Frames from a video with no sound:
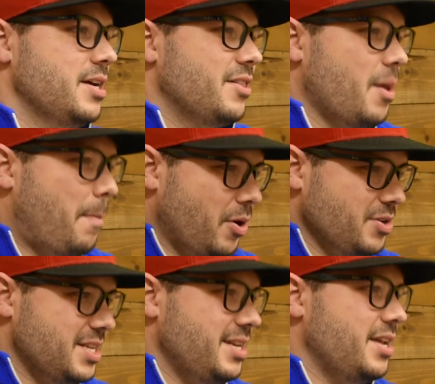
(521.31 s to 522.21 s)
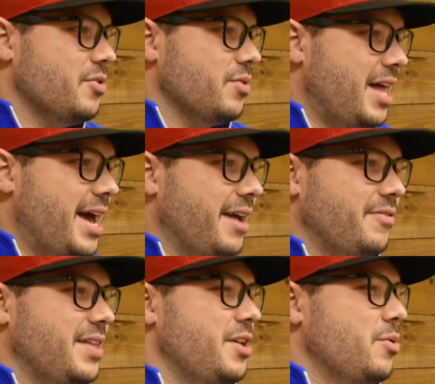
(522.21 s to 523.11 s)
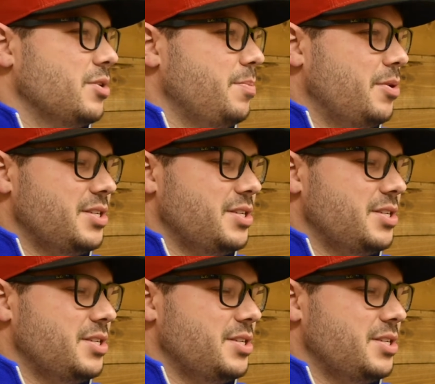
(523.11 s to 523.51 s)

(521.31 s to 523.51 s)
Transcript: The person in your life that you are supposed